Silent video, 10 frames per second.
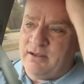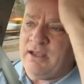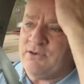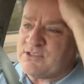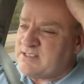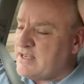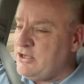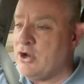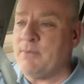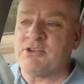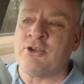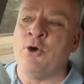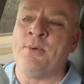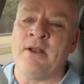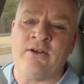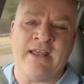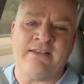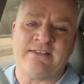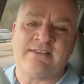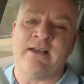he was saying, I'm just hoping I'll get
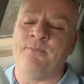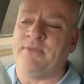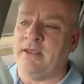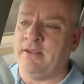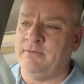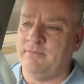something.